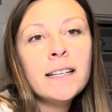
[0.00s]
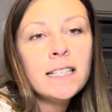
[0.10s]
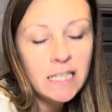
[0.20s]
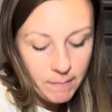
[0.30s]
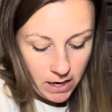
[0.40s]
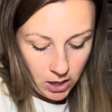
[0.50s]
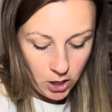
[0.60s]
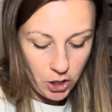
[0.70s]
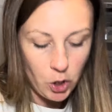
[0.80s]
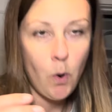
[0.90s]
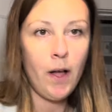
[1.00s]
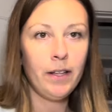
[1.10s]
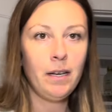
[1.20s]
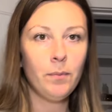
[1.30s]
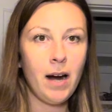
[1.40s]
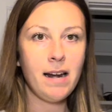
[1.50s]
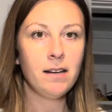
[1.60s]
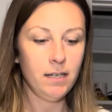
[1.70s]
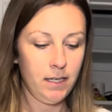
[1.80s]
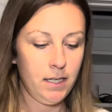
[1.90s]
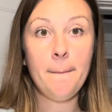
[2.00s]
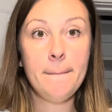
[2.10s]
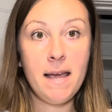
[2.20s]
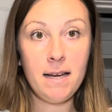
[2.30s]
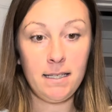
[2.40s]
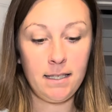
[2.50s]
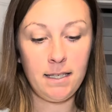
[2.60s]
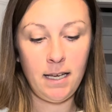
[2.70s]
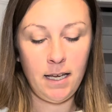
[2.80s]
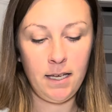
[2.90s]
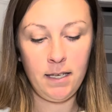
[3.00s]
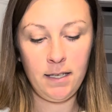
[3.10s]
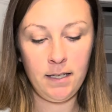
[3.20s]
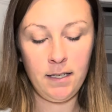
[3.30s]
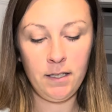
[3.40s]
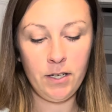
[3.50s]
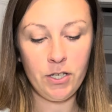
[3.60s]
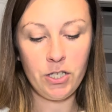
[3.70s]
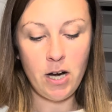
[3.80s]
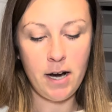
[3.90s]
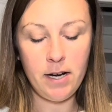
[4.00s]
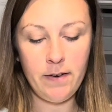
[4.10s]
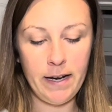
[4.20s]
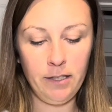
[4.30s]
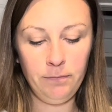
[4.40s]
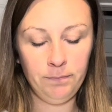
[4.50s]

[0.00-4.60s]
to make a good quality bread. Mix your starter in